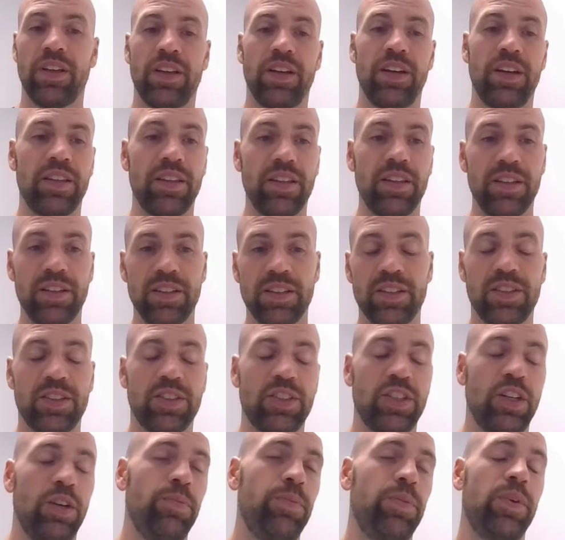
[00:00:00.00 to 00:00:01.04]
Uh, the
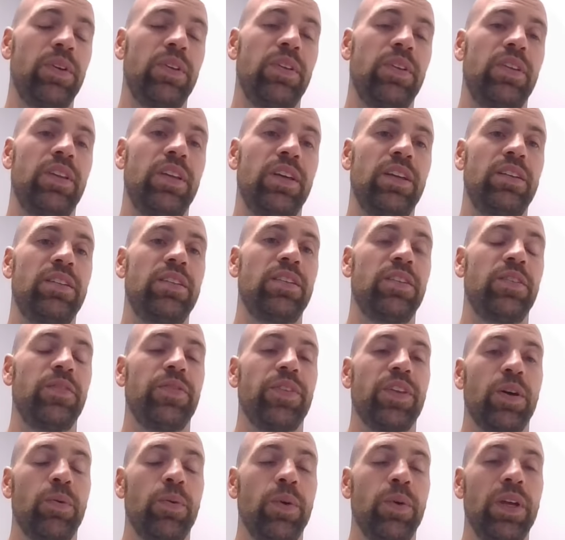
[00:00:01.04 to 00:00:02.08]
job that
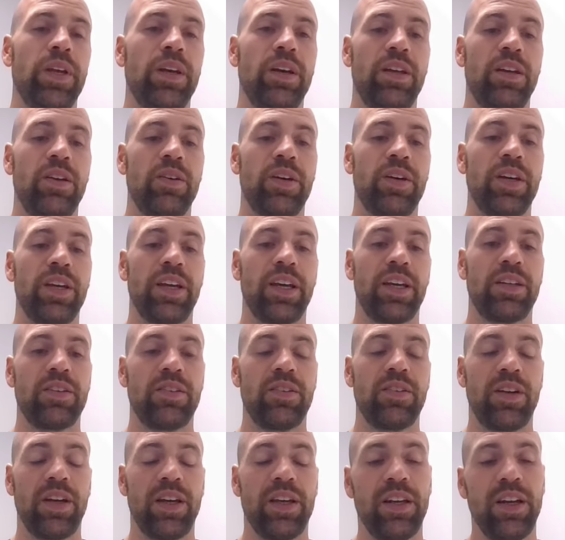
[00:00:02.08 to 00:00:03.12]
we are looking at
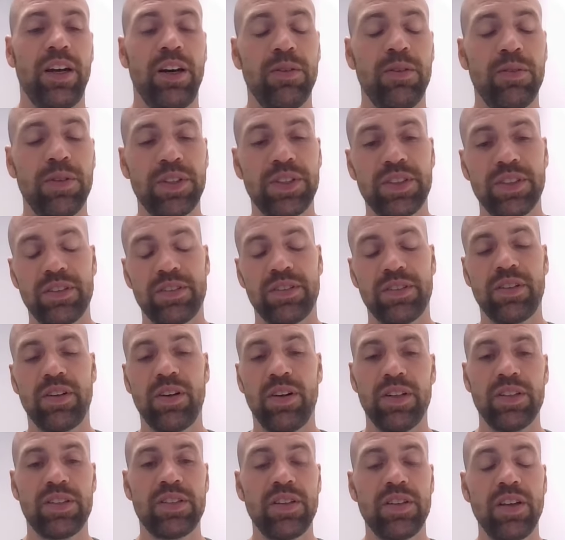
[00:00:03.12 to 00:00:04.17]
right now, which is
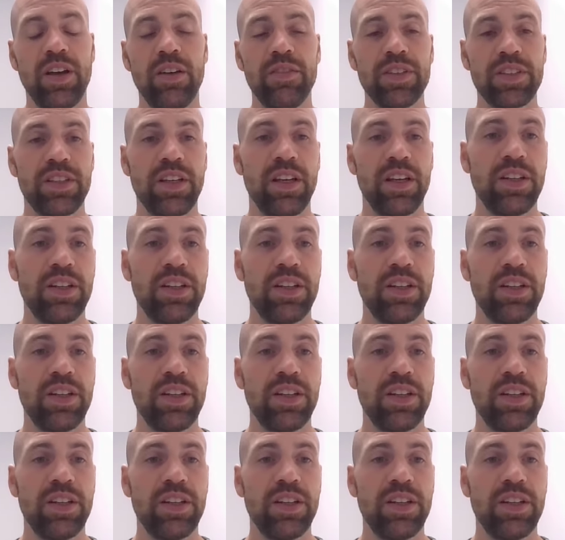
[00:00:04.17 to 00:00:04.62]
called service